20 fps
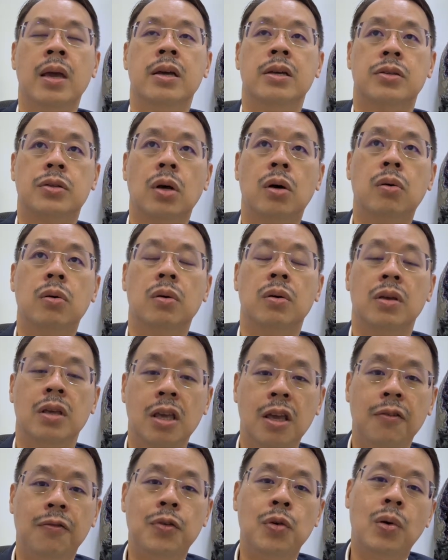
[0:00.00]
So
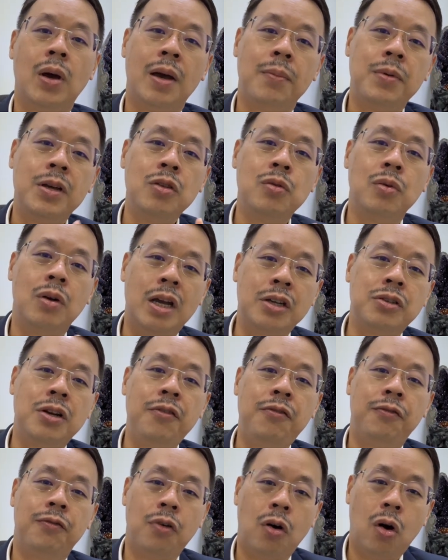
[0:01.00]
if you happen to actually
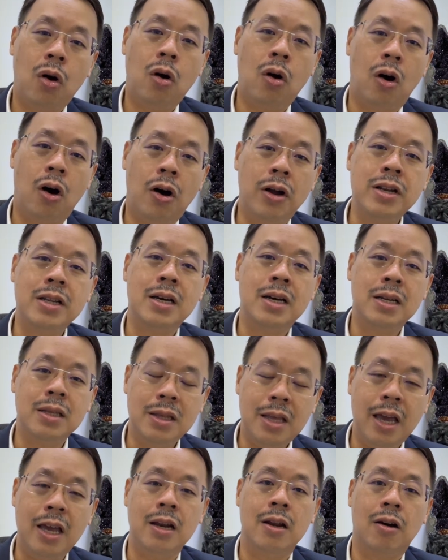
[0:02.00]
fall on the
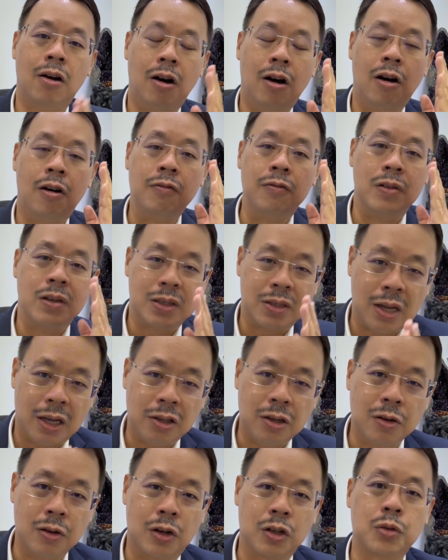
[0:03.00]
date of
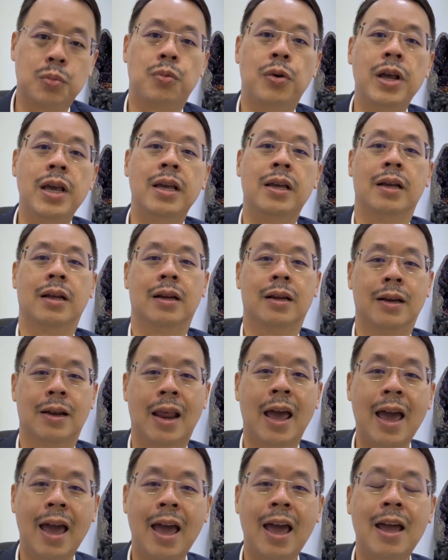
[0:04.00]
starting of spring,
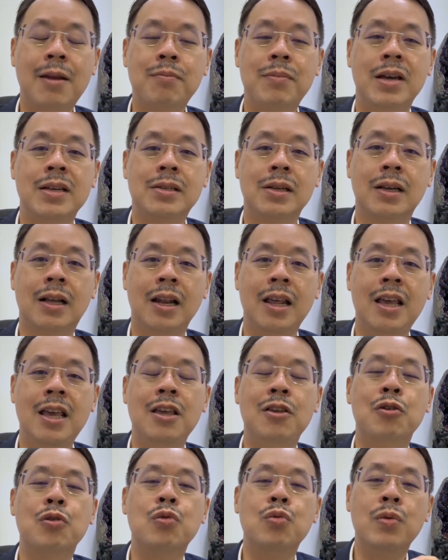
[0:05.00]
then basically
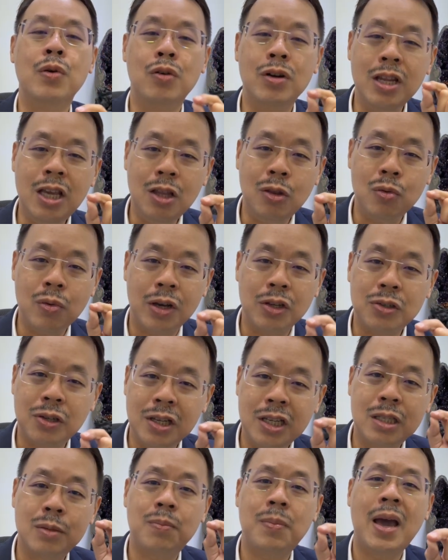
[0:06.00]
you will need to
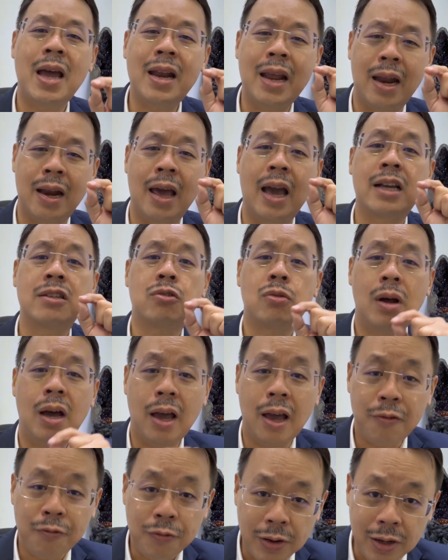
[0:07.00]
actually spend an extra
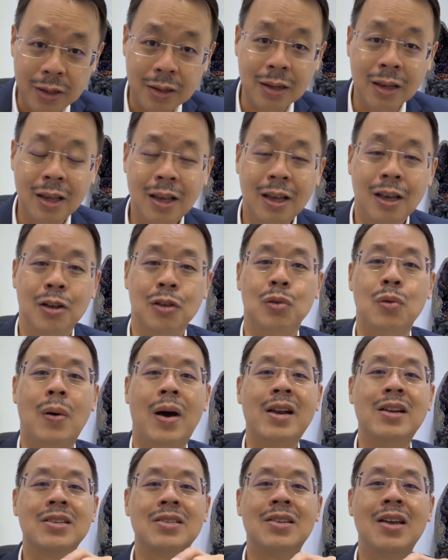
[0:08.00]
effort to
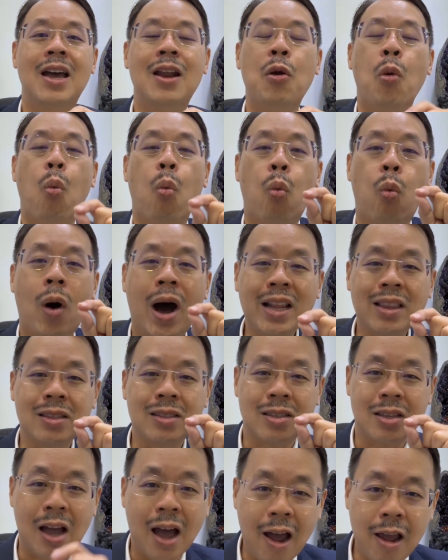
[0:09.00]
understand what
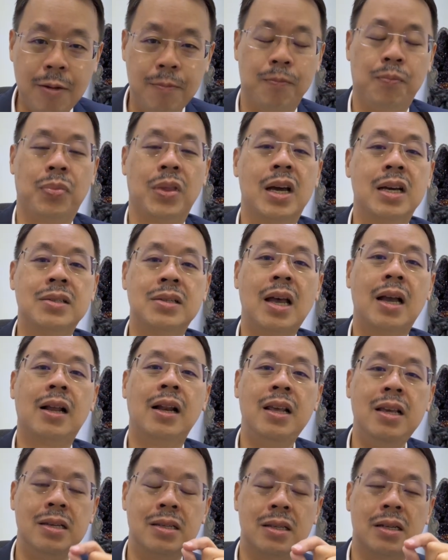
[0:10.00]
time exactly
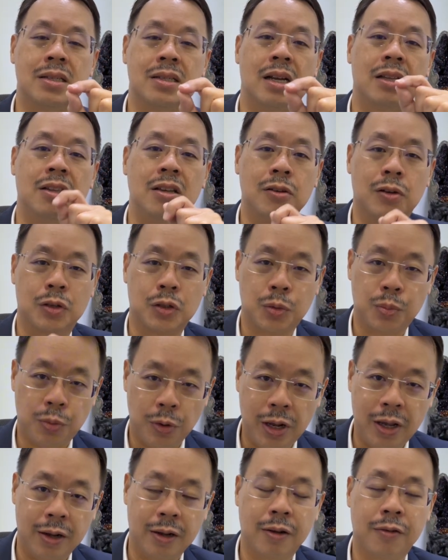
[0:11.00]
is the starting of
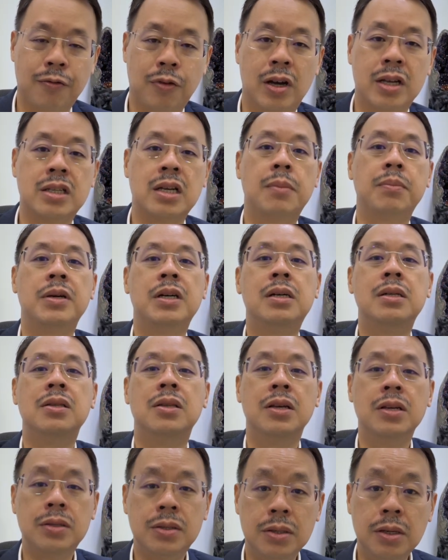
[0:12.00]
spring. For example,
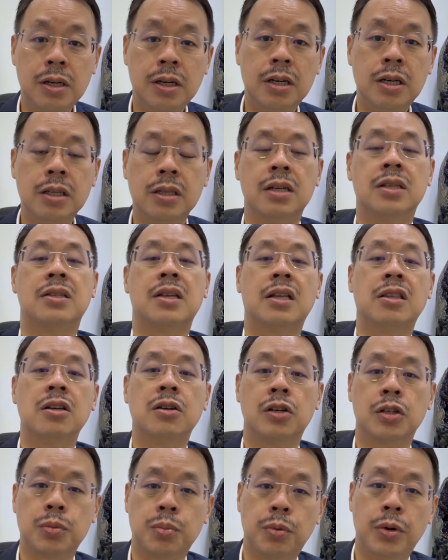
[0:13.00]
this year, the starting
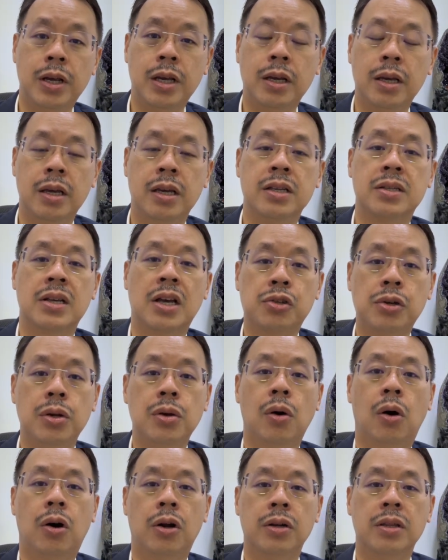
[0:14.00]
of spring is actually
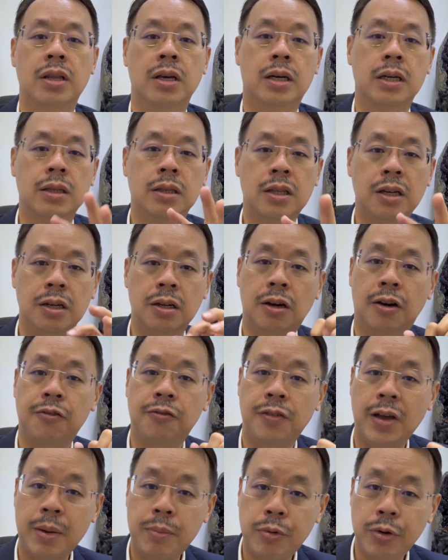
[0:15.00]
on the 3rd of
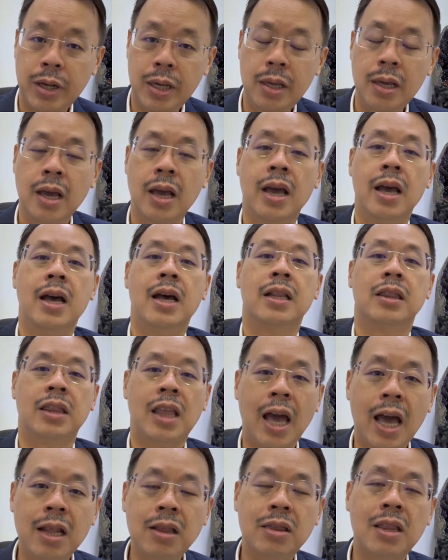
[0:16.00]
February,
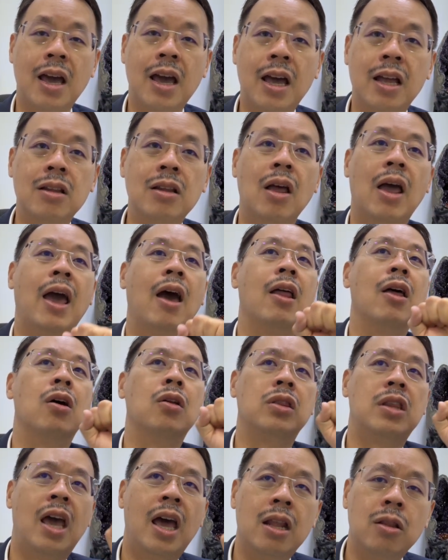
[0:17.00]
10:10 or
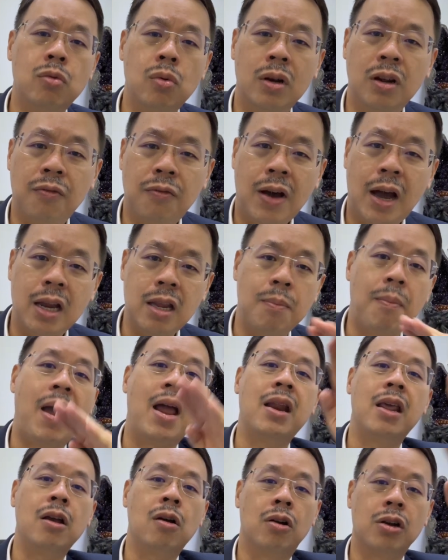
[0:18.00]
10:25
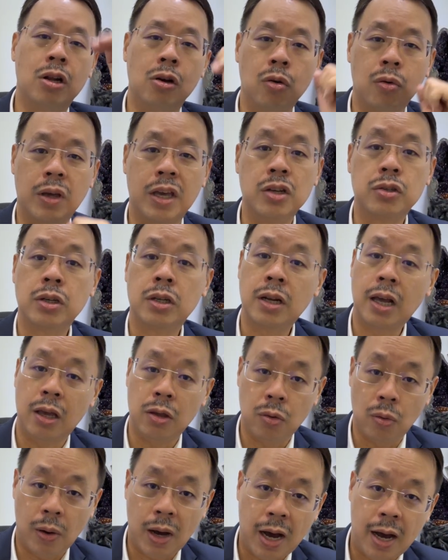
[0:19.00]
depending on the location that
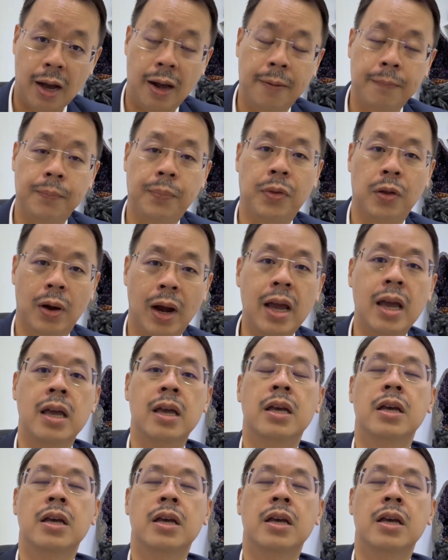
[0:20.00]
you are, right?